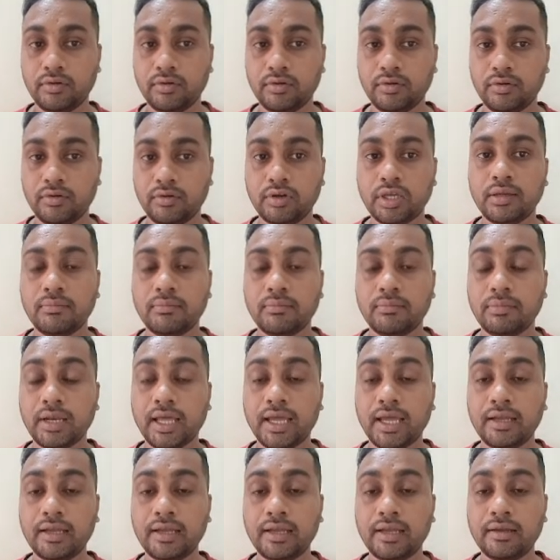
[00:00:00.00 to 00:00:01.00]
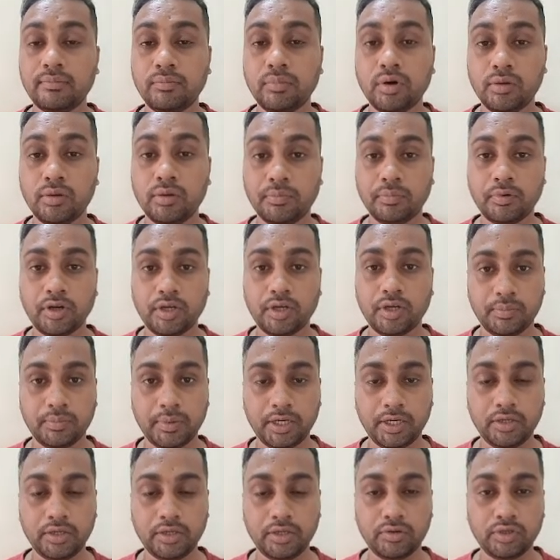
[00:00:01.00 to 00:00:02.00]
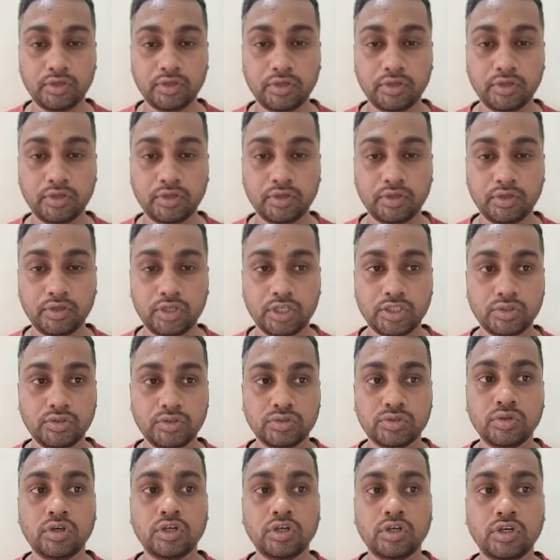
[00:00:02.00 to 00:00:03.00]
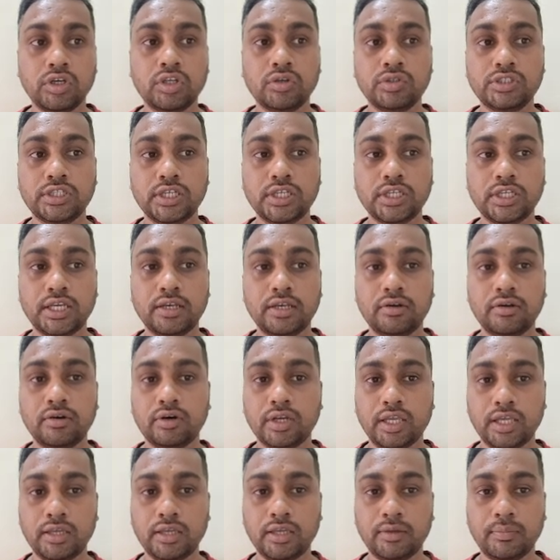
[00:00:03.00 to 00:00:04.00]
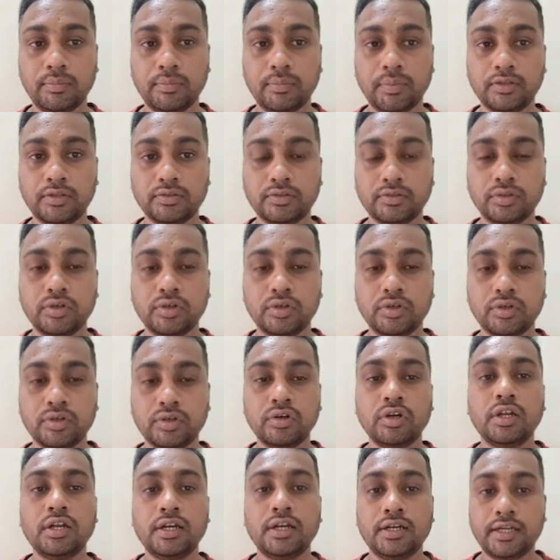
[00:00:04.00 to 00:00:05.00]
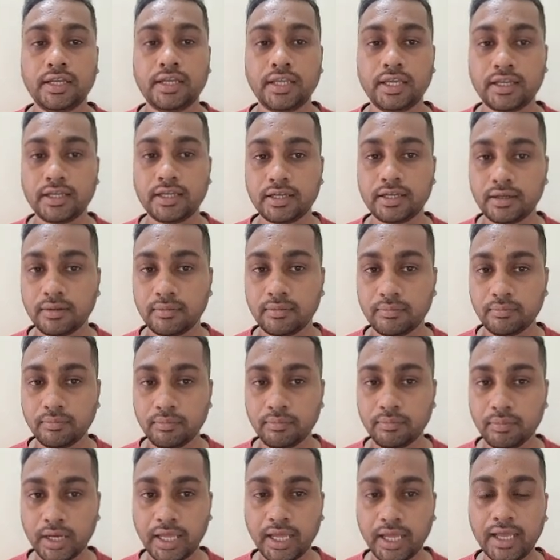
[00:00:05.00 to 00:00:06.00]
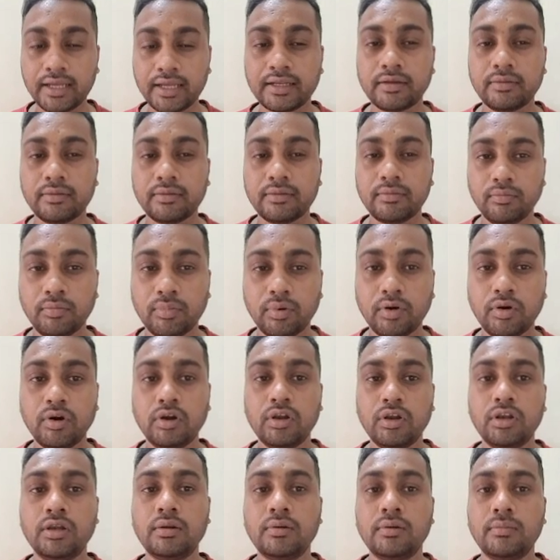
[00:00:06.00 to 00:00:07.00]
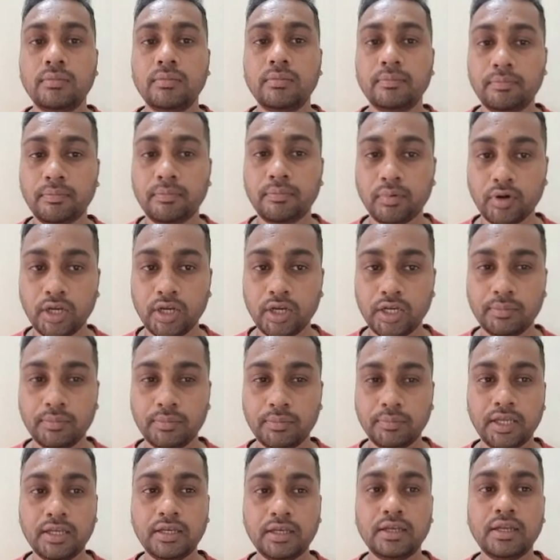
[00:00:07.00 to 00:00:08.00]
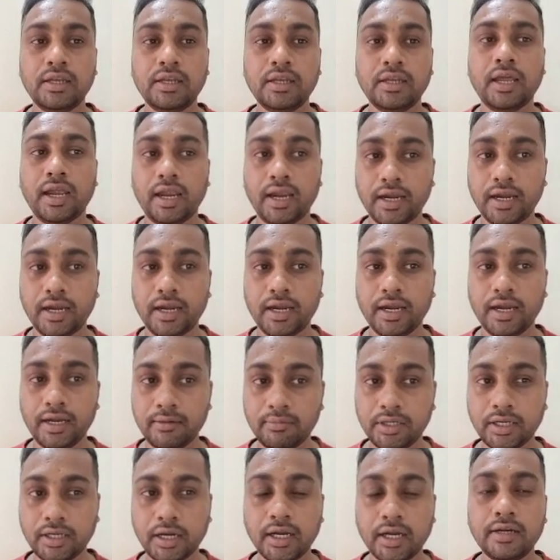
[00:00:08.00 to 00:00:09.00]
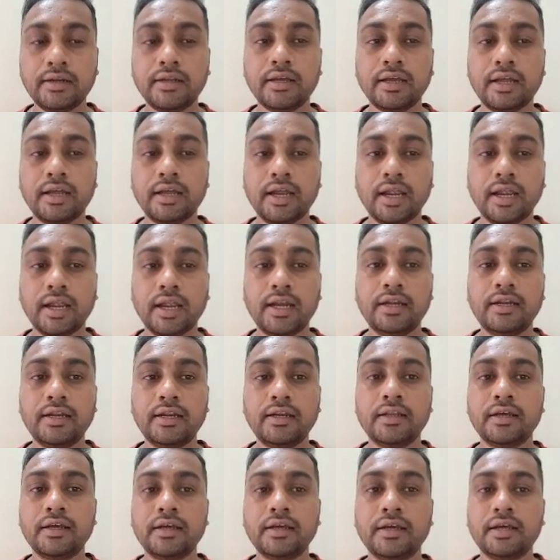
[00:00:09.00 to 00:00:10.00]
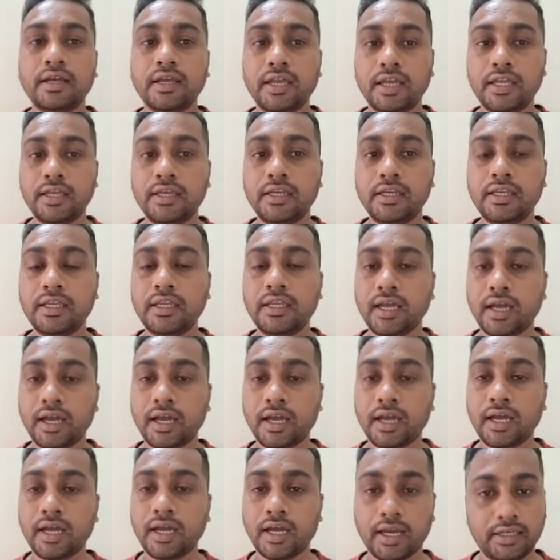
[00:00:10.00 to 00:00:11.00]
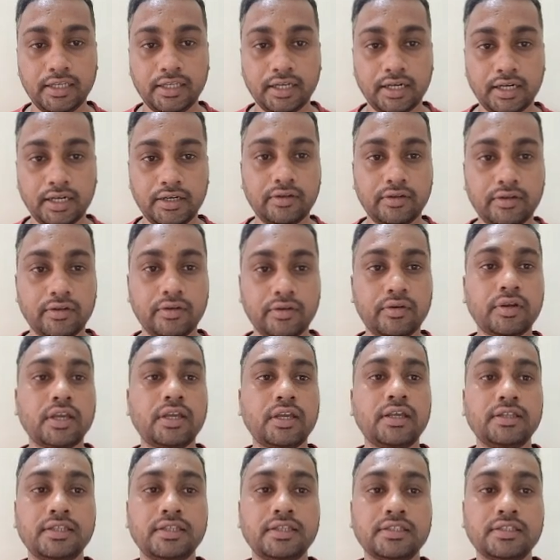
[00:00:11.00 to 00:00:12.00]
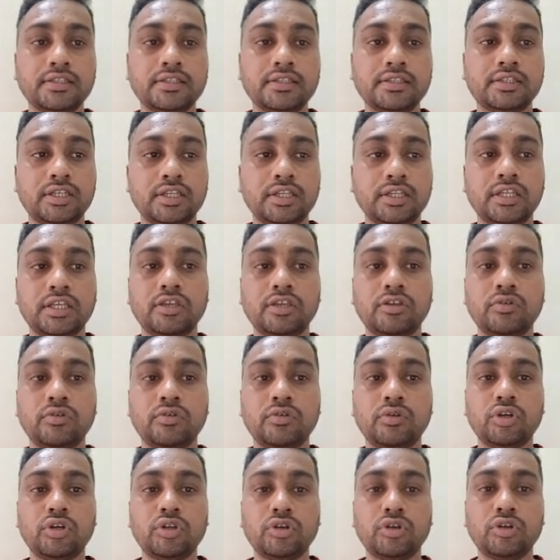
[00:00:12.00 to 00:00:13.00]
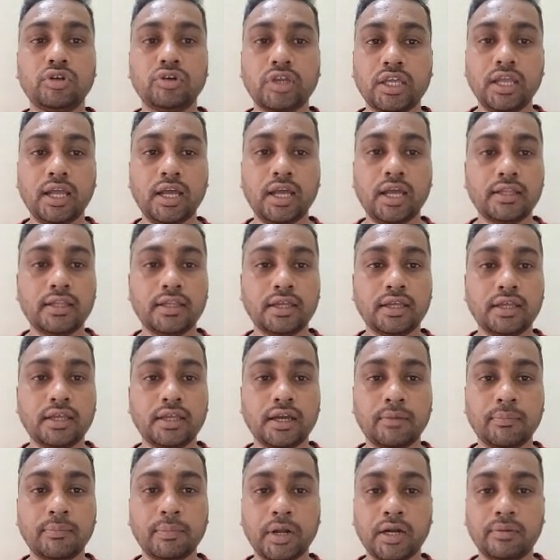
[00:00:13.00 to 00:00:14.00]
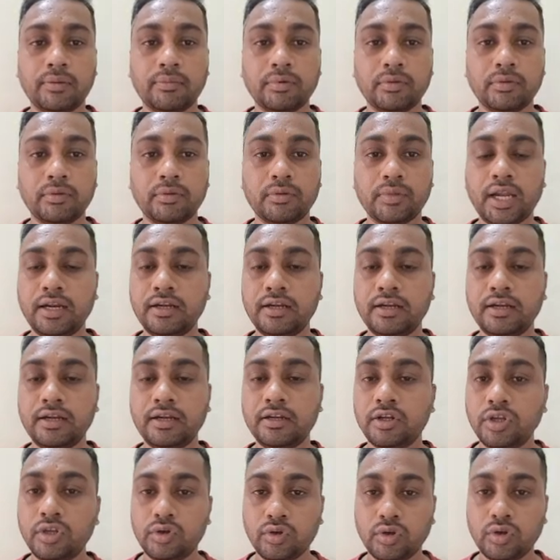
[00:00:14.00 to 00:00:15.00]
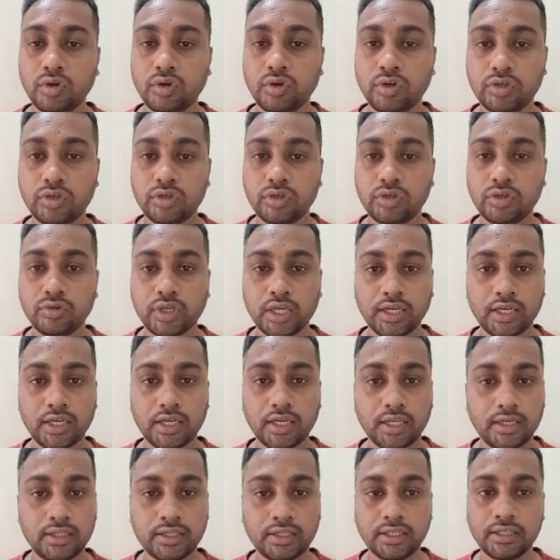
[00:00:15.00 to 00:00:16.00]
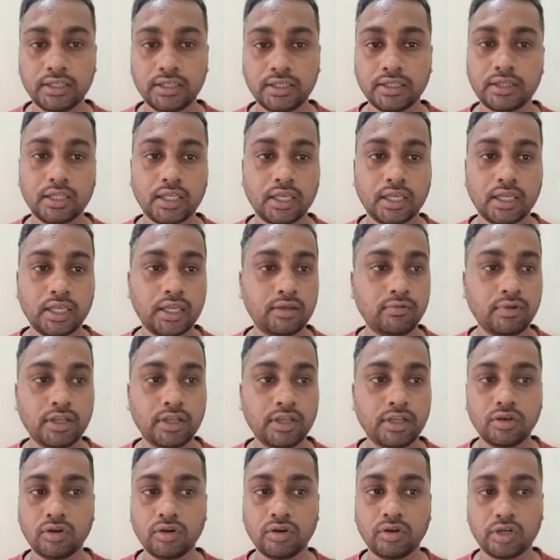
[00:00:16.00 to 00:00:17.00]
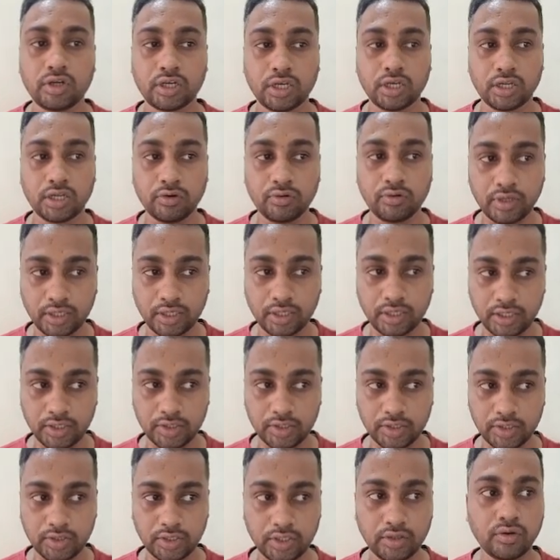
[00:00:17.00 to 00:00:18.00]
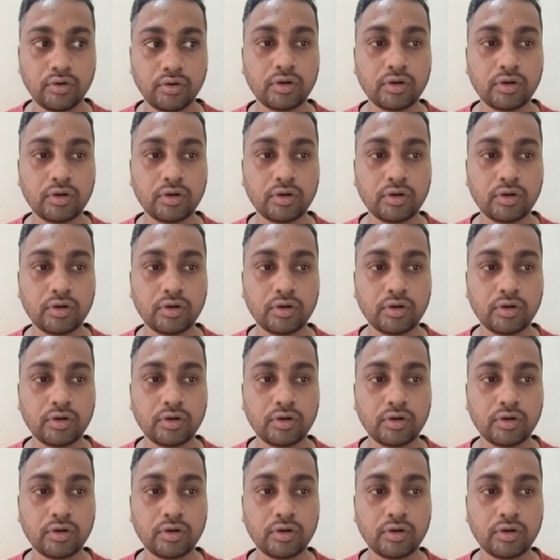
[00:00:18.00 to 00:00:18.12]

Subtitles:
Okay, black ball point pen you need to use, don't use gel or ink pen. So take black ball point pen, admit card, and any ID card. Okay, these three things you need to carry. Apart from that, no need to carry anything, they will not allow anything.